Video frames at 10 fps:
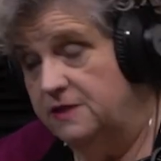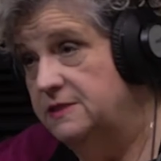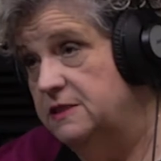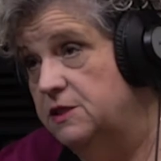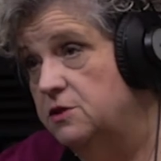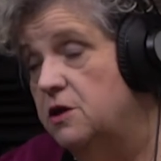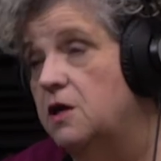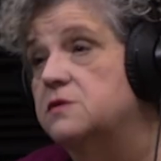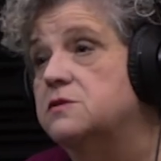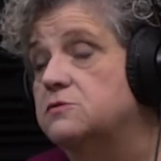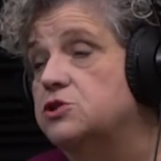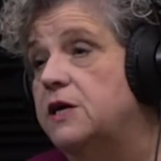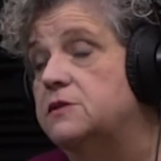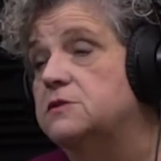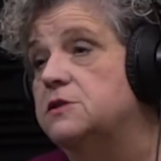That's in here also,
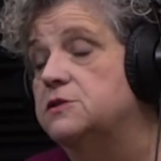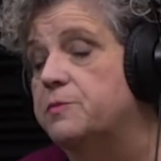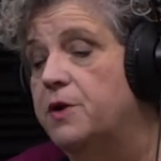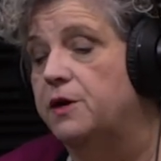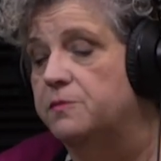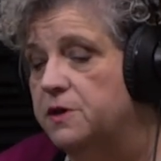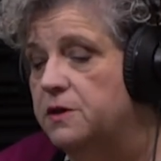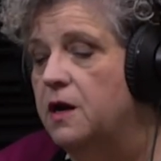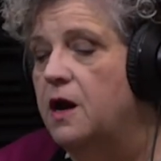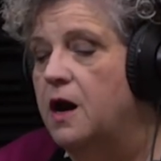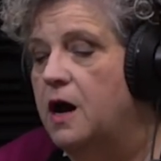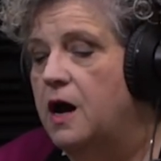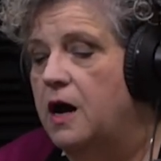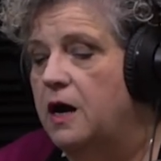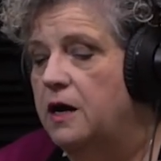child care department. Okay.
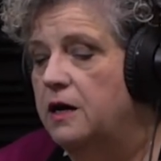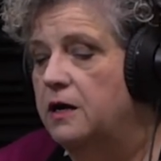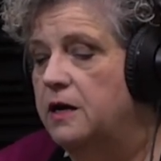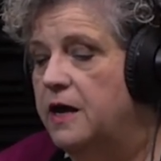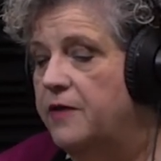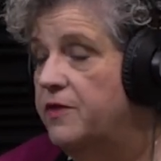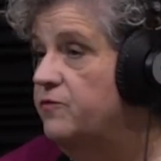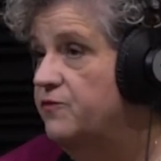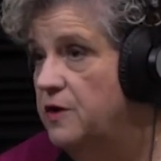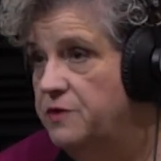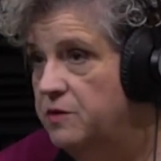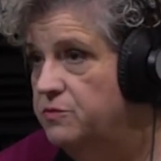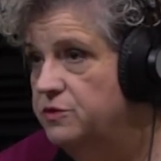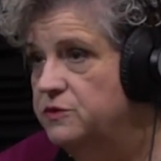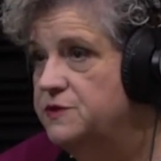Uh, and then phone
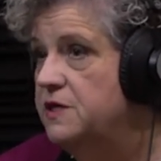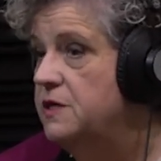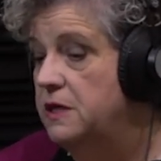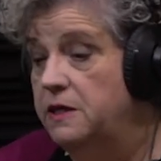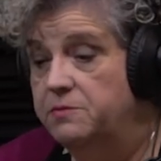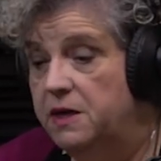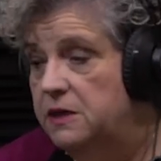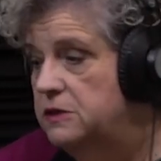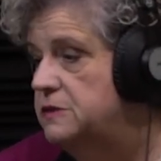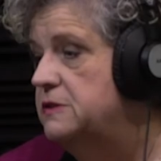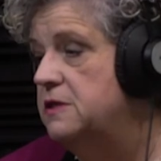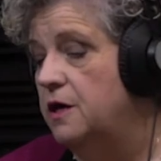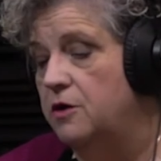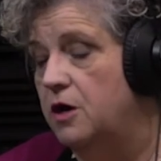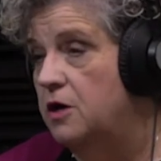numbers and emails
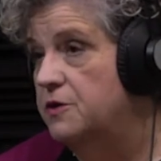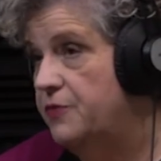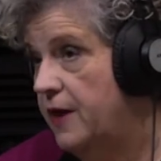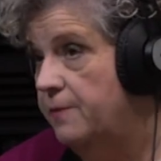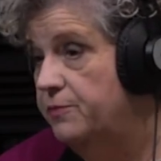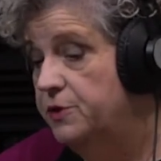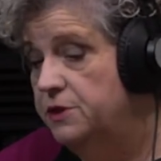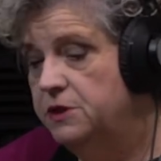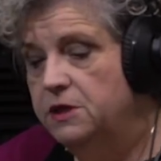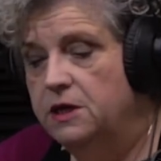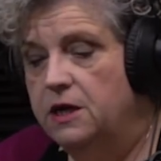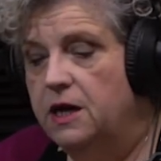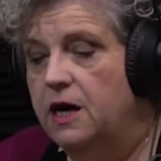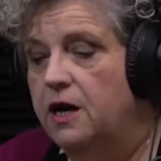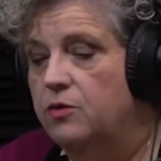are all in that book.
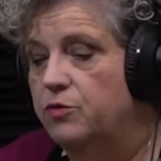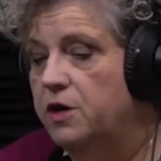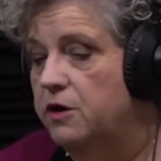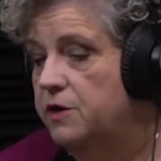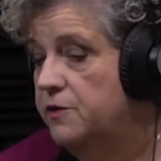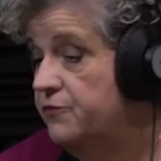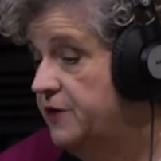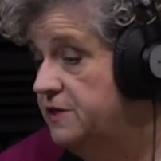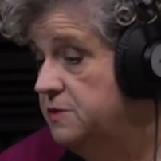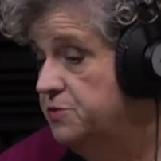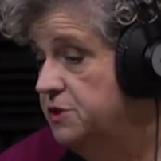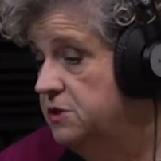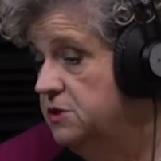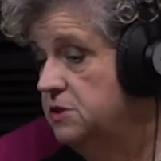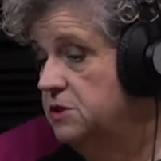Uh, we are on Facebook.